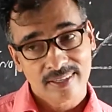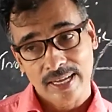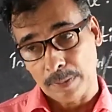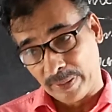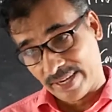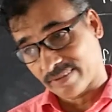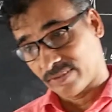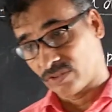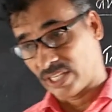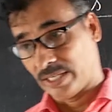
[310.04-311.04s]

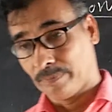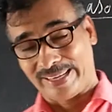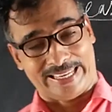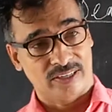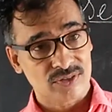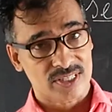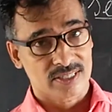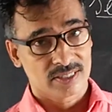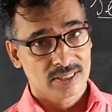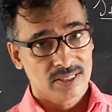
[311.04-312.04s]
apparently
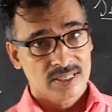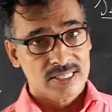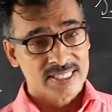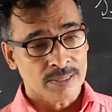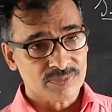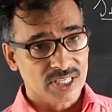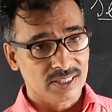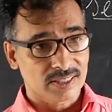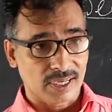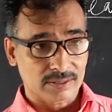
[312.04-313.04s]
means
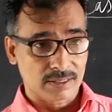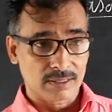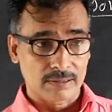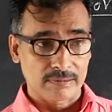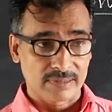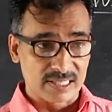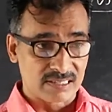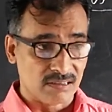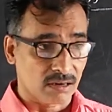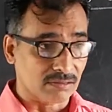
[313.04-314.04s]
something that
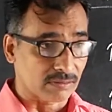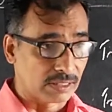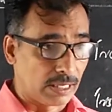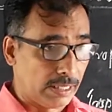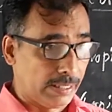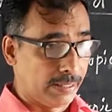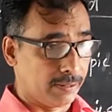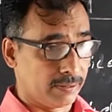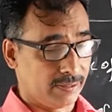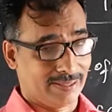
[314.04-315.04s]
does not
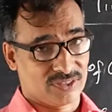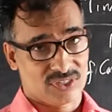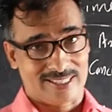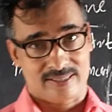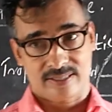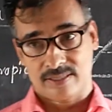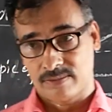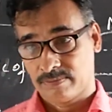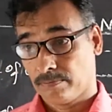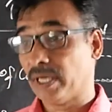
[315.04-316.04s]
really exist,
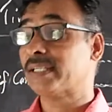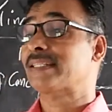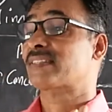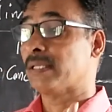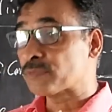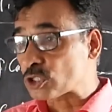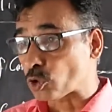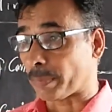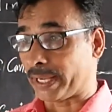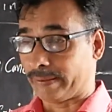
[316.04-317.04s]
but it seems
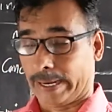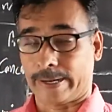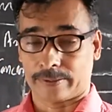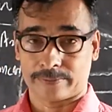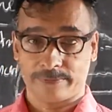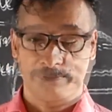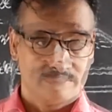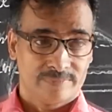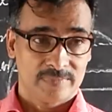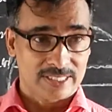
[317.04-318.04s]
to be there.
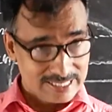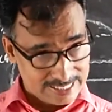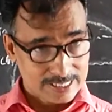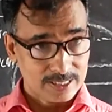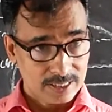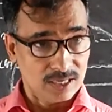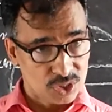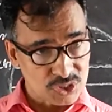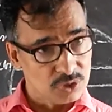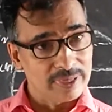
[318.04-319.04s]
It
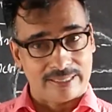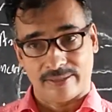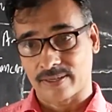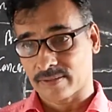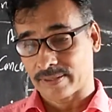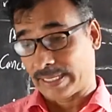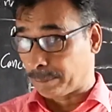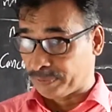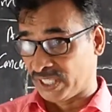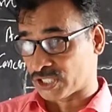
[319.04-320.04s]
looks to be there, it
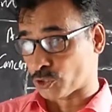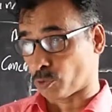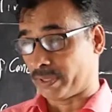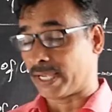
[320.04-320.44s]
appears to be